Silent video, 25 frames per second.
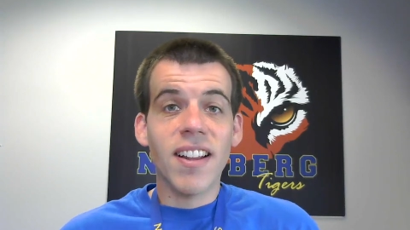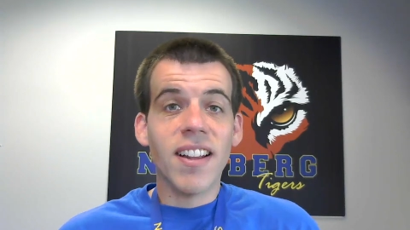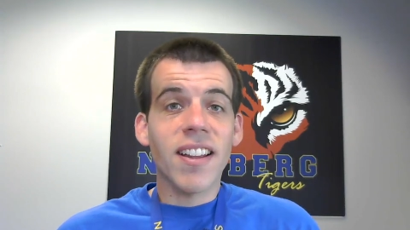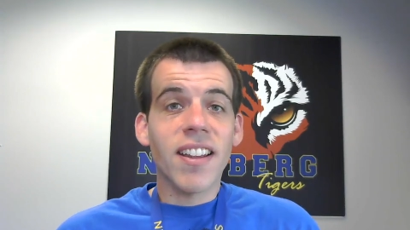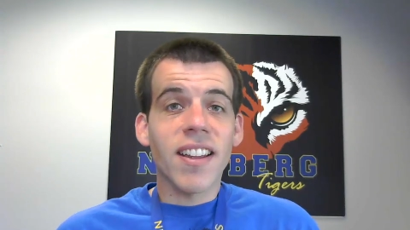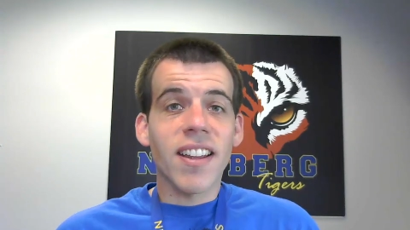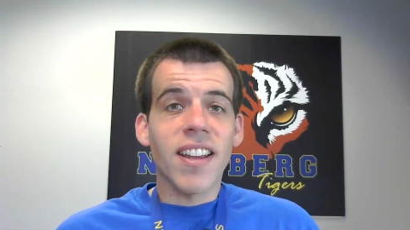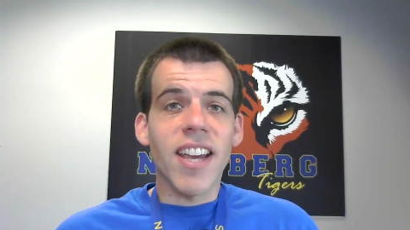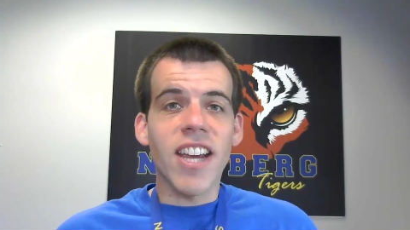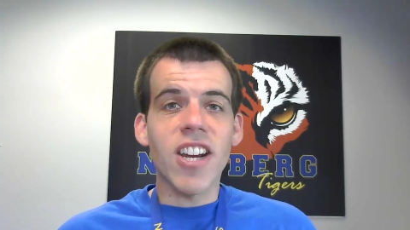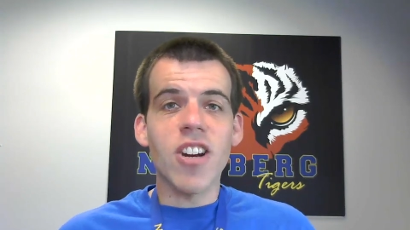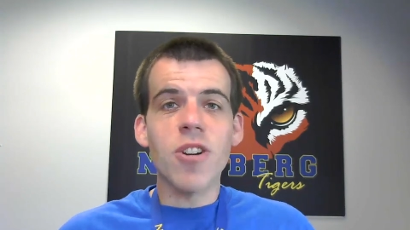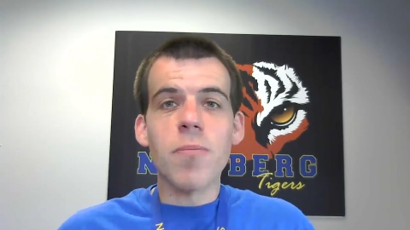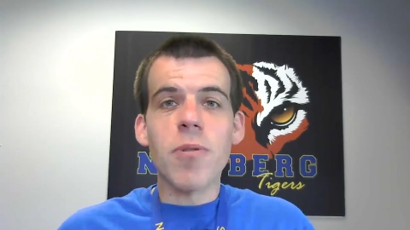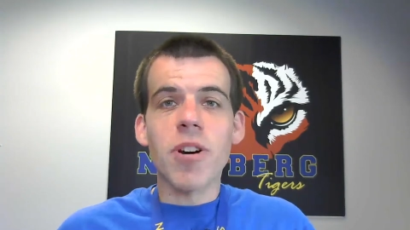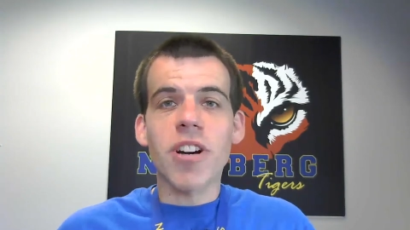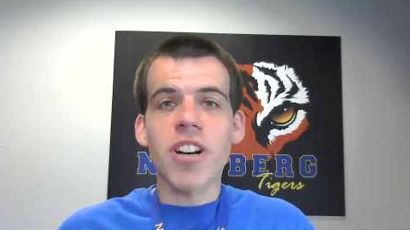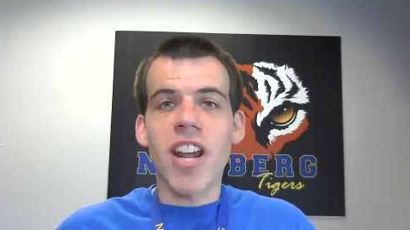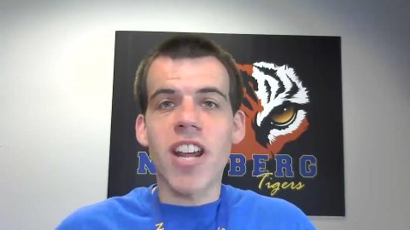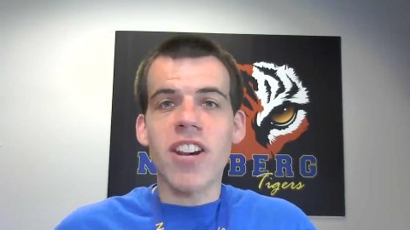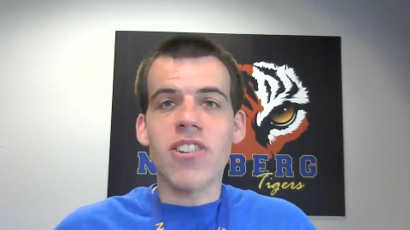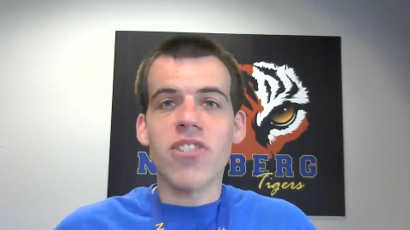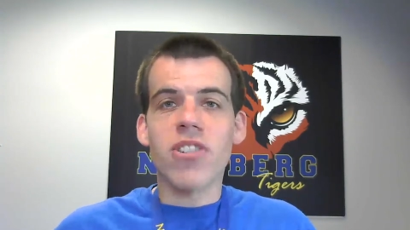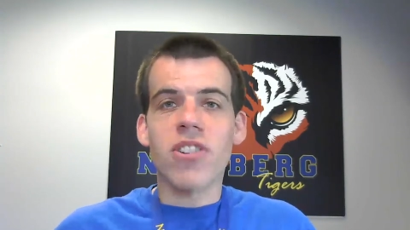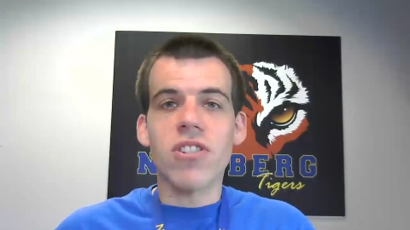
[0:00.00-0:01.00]
Hey Newburgh
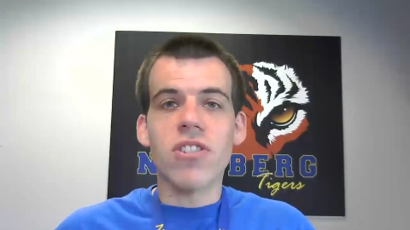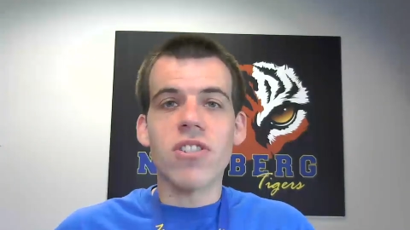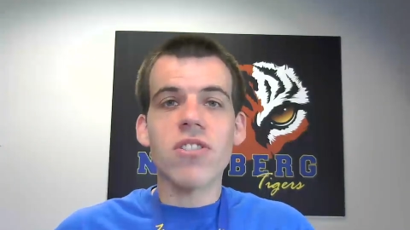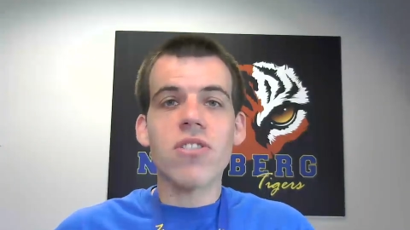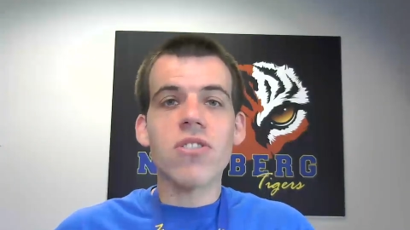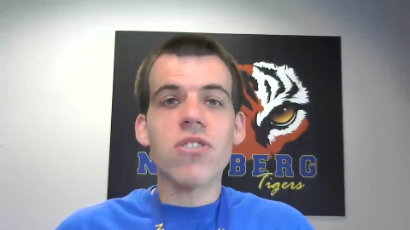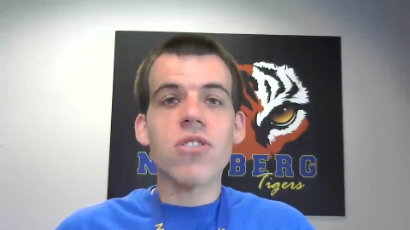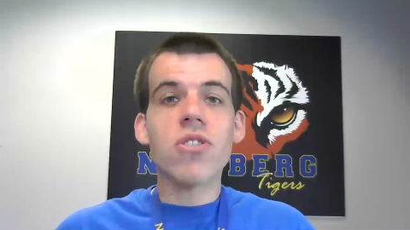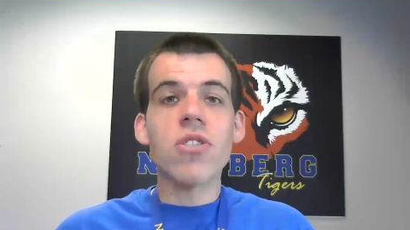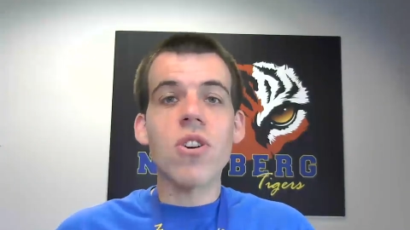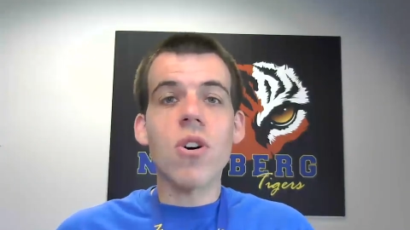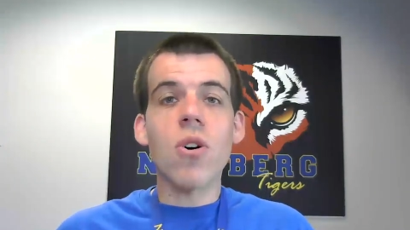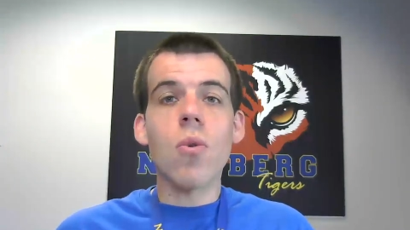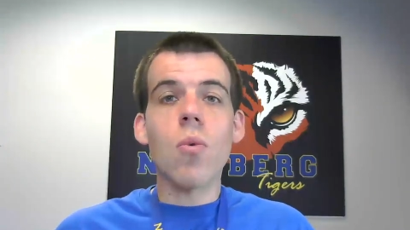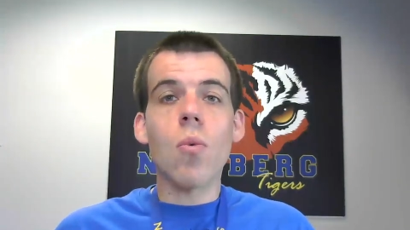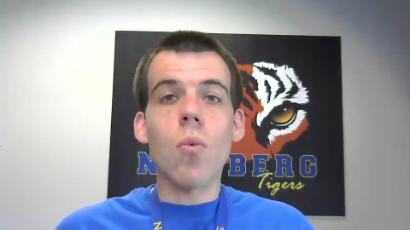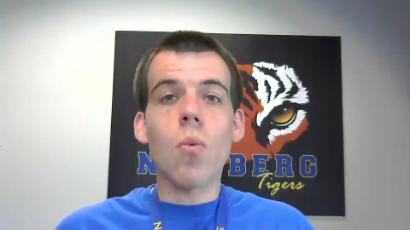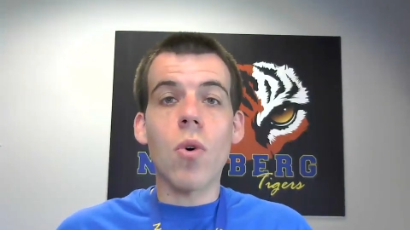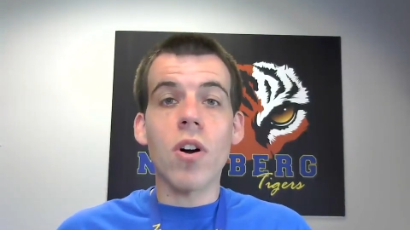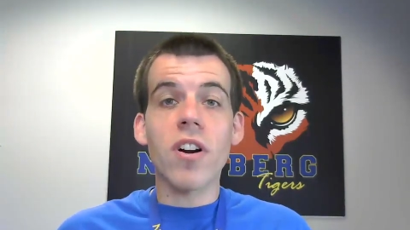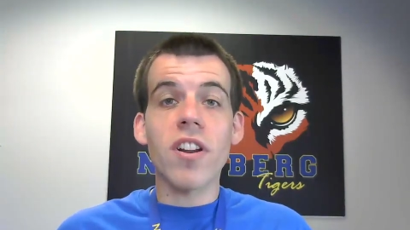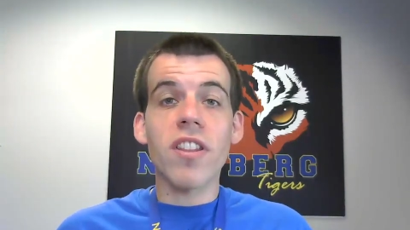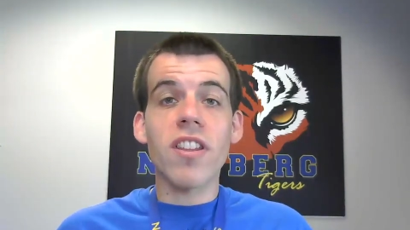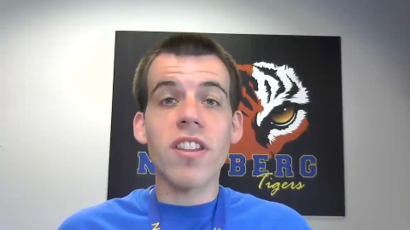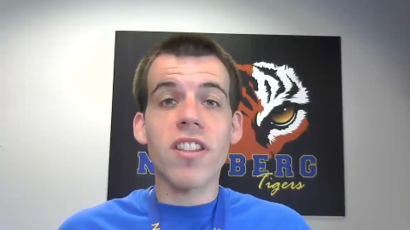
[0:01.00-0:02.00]
Nation. So
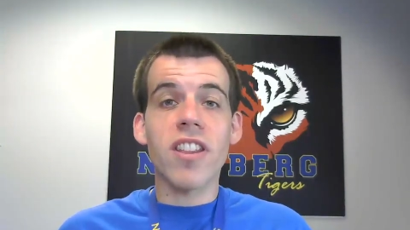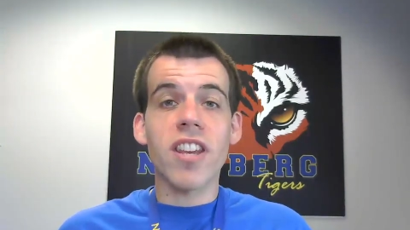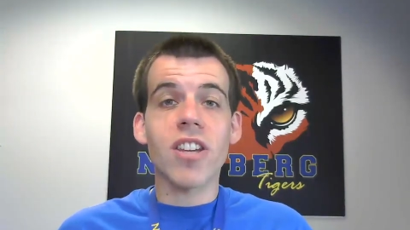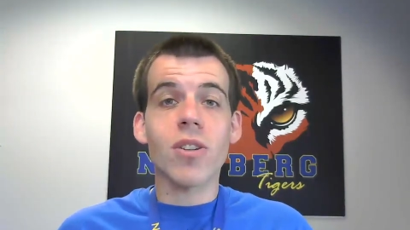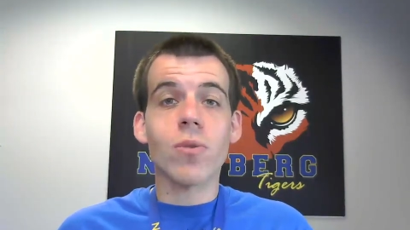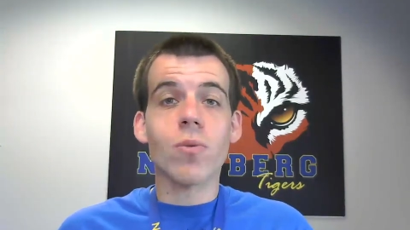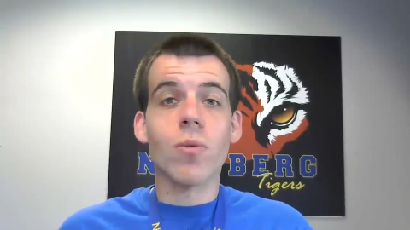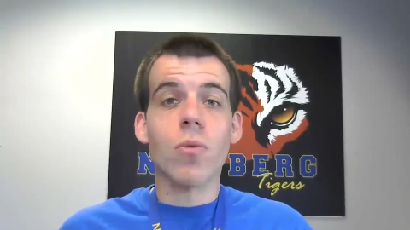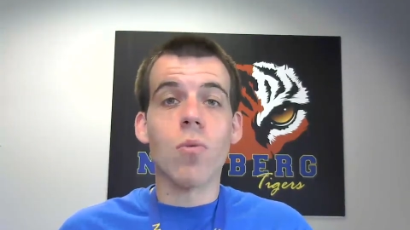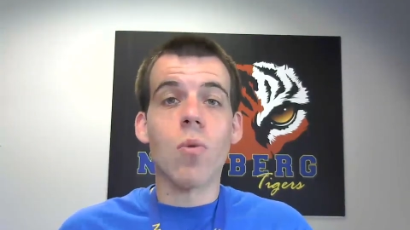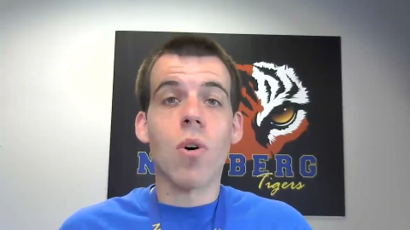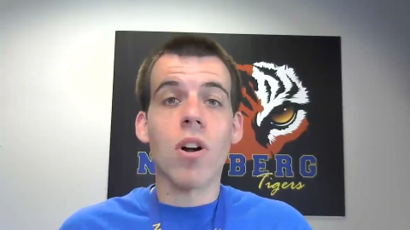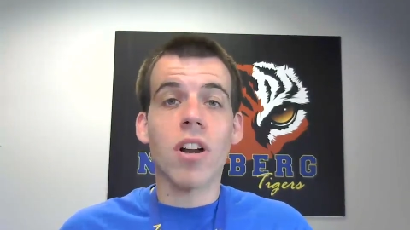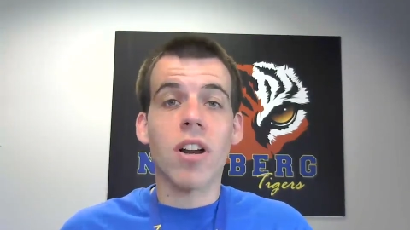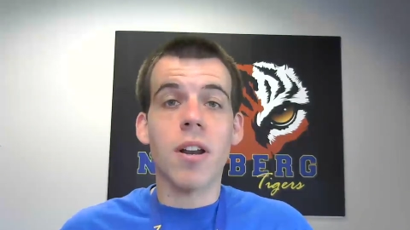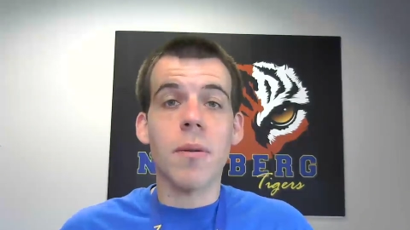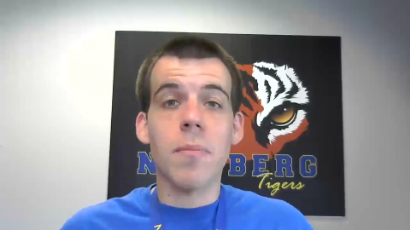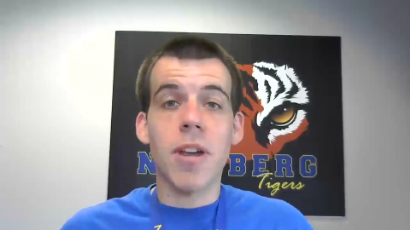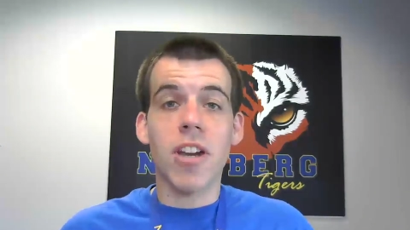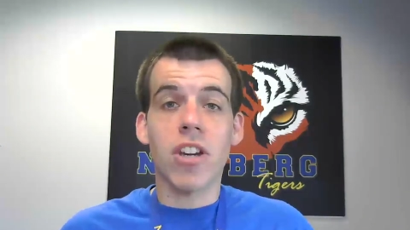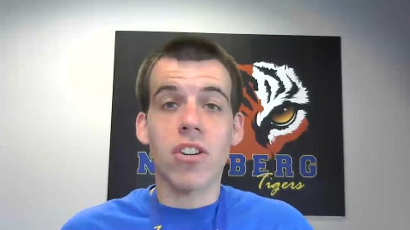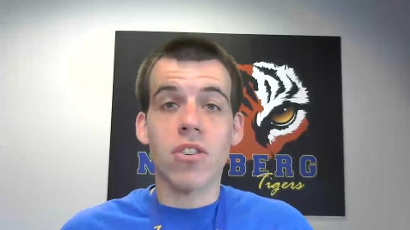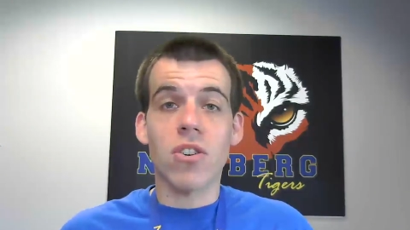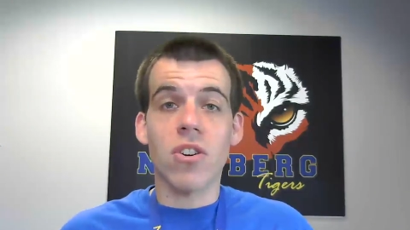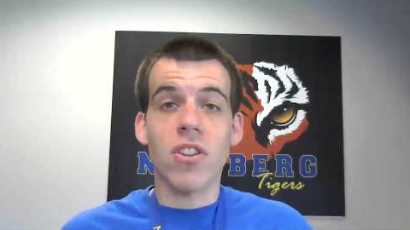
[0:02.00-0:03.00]
one of the things we wanted to
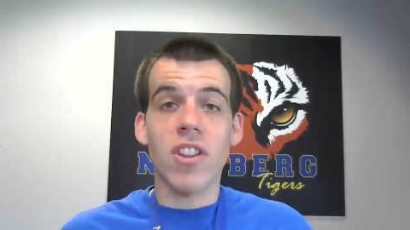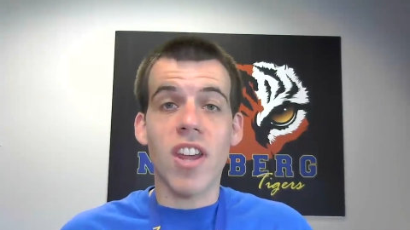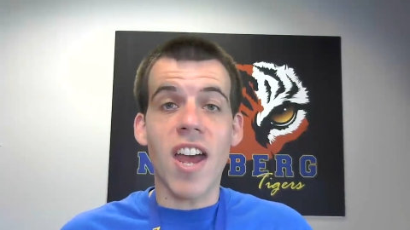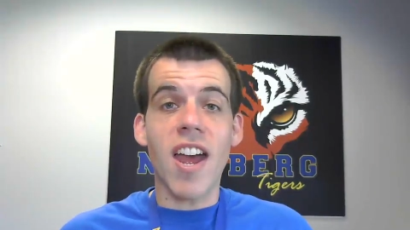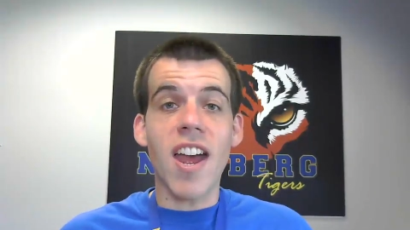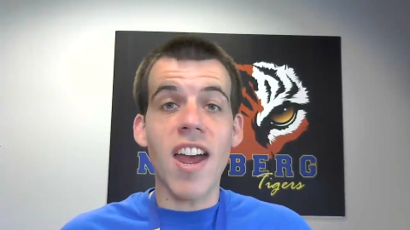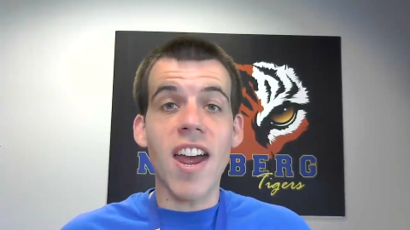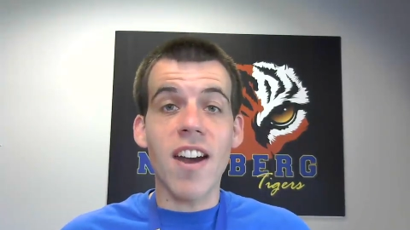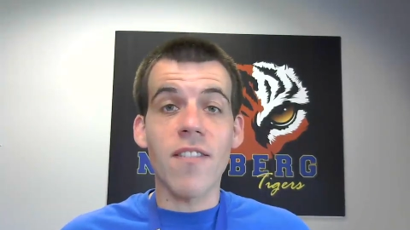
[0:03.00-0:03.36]
make sure that